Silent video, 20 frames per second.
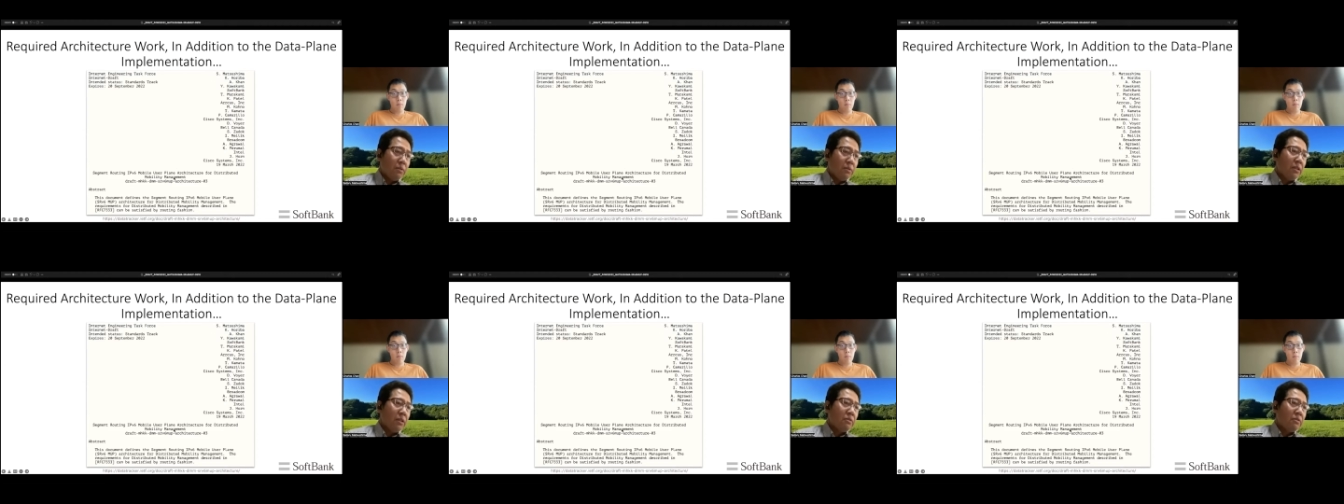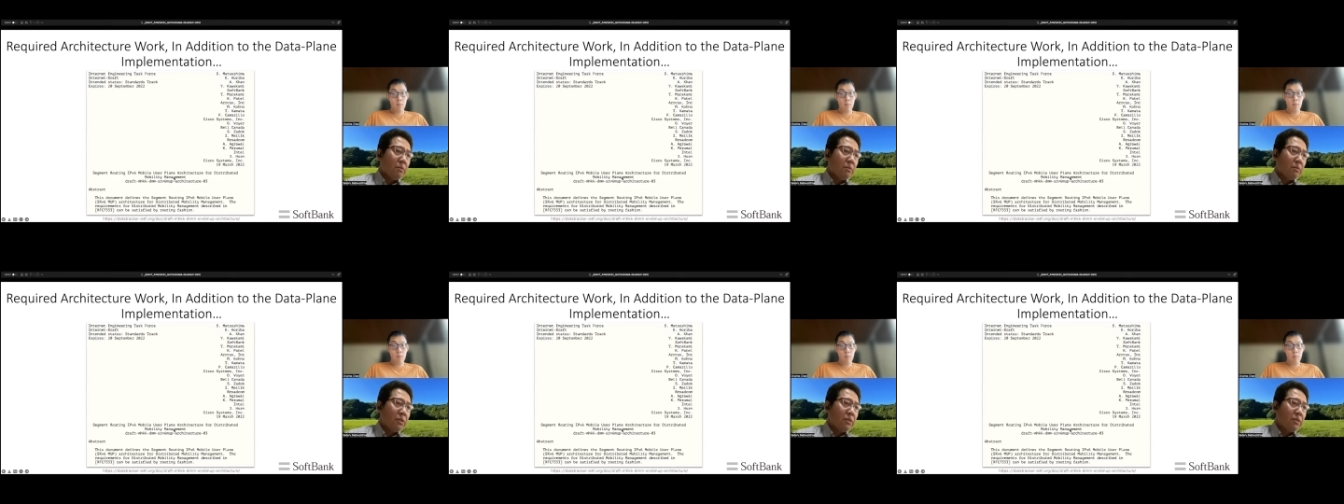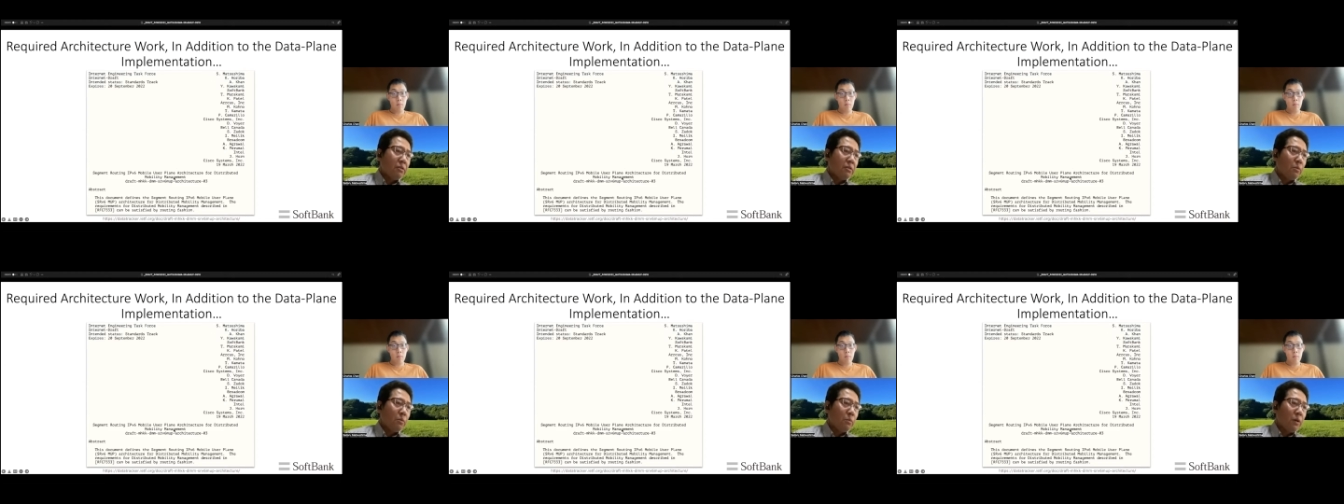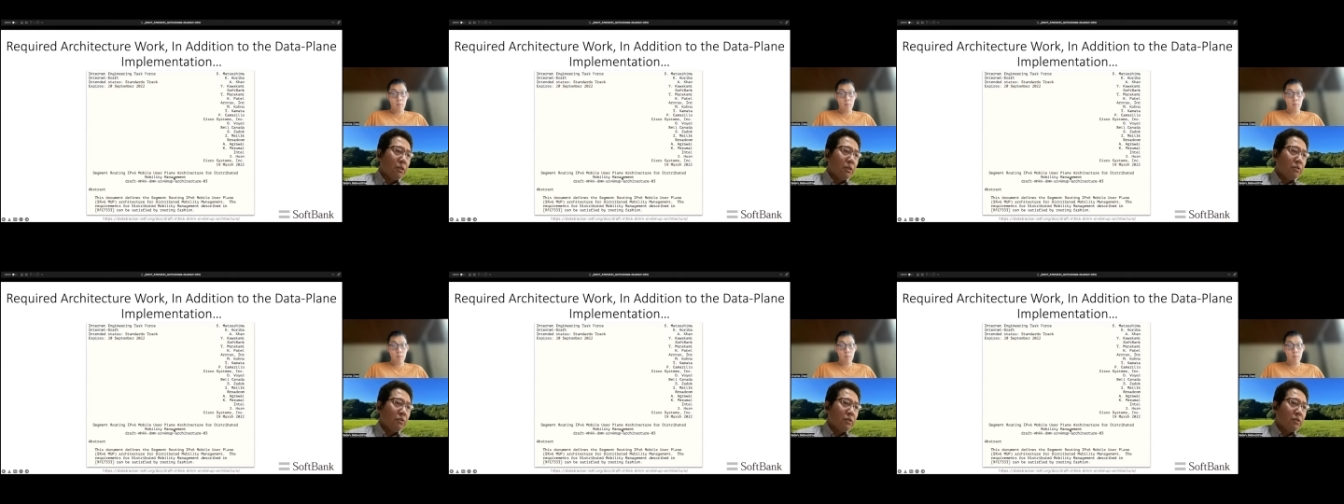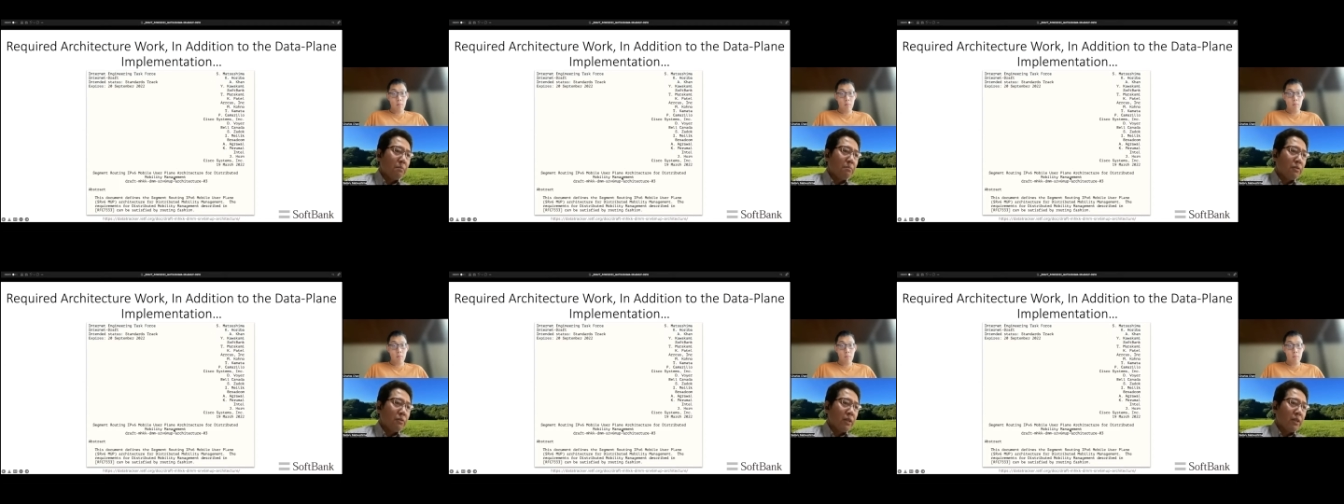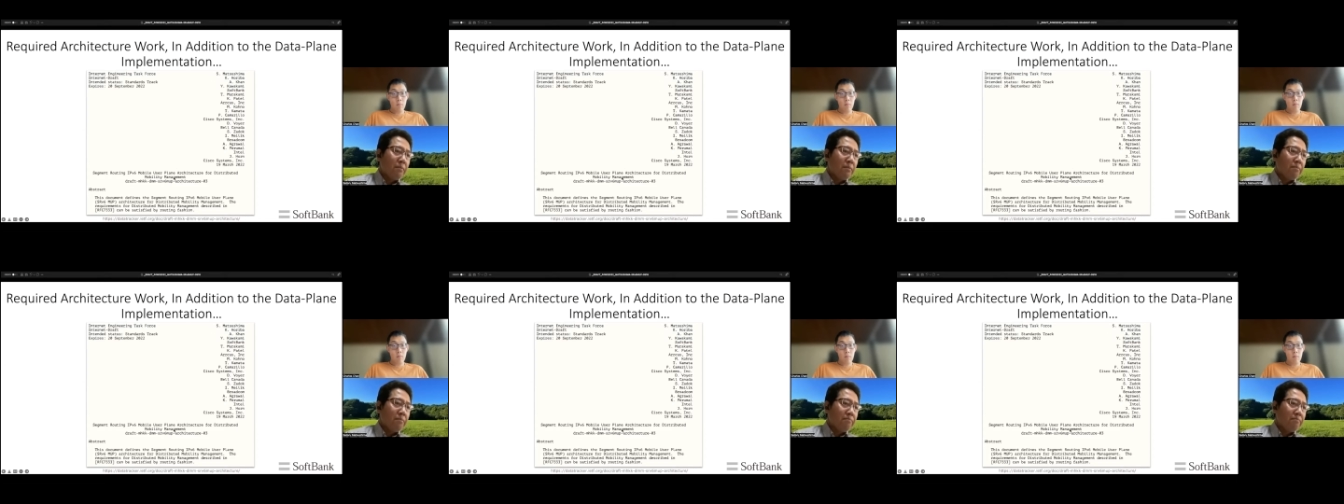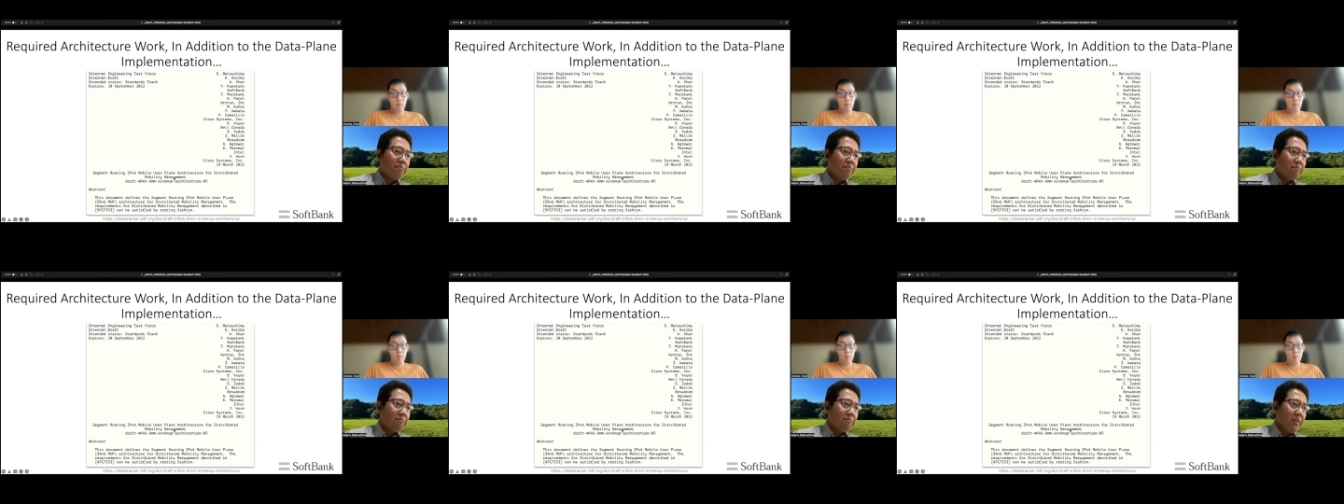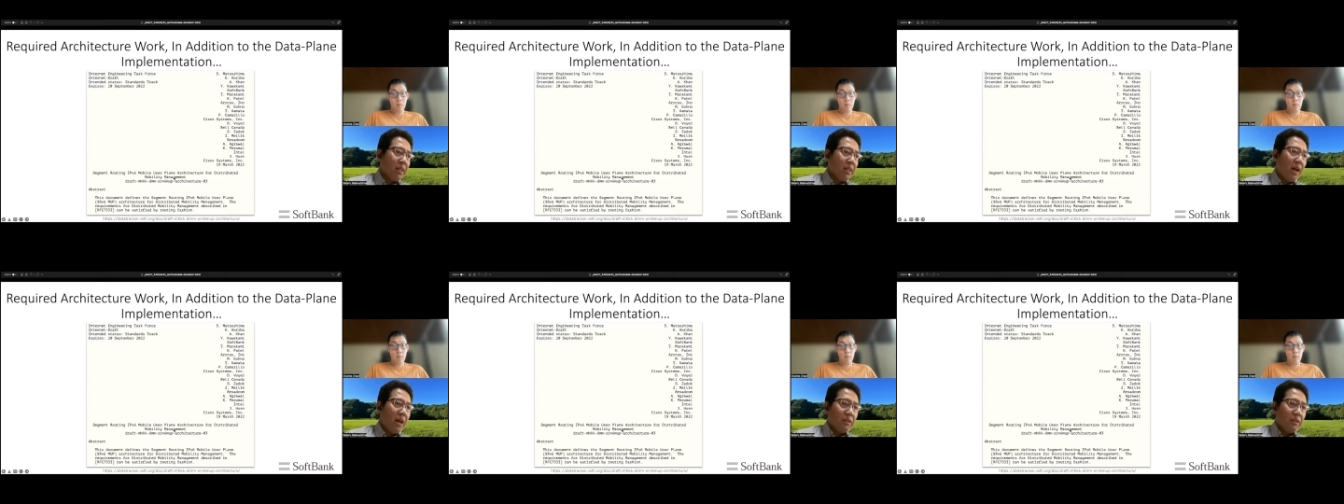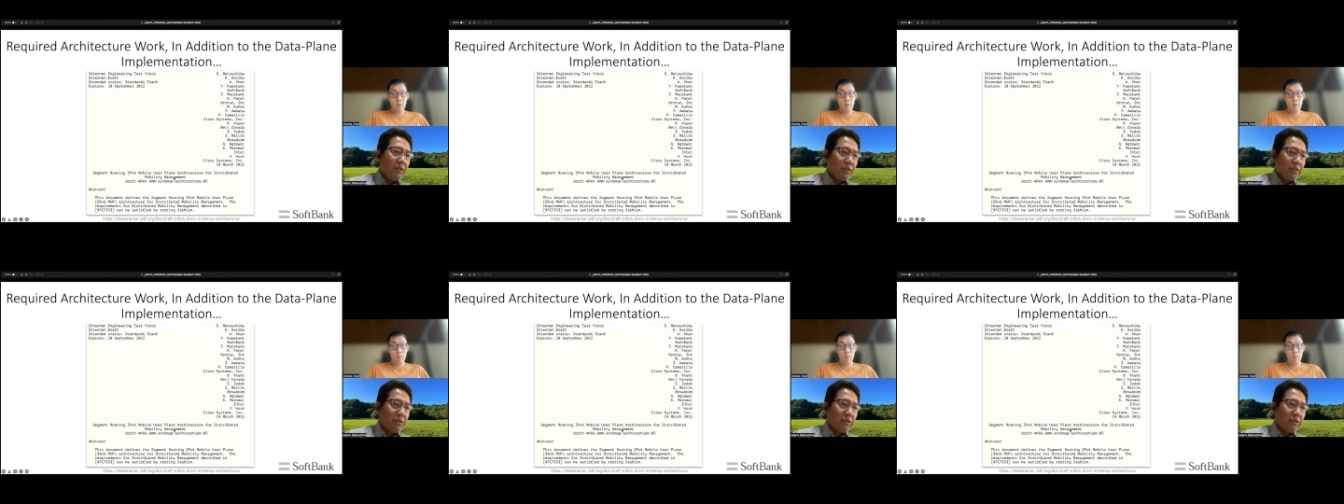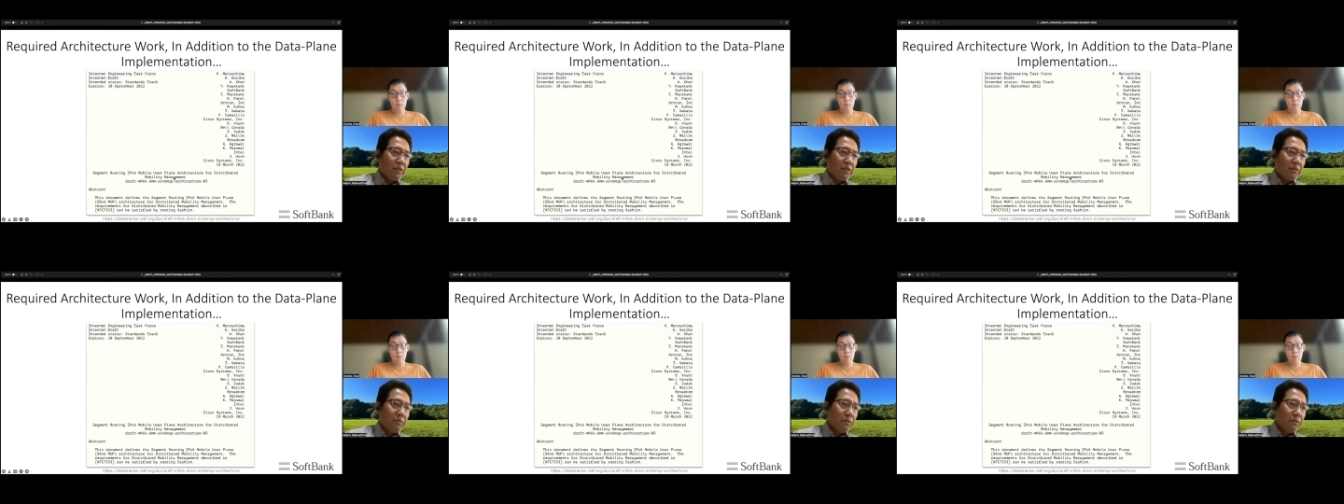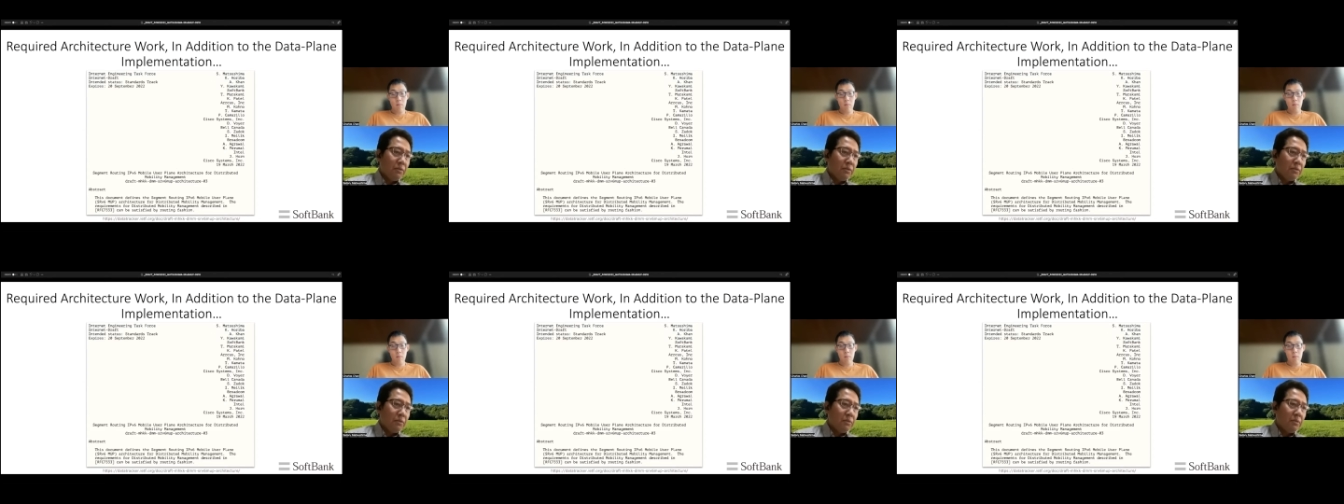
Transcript: SRv6 mobile user plane architecture for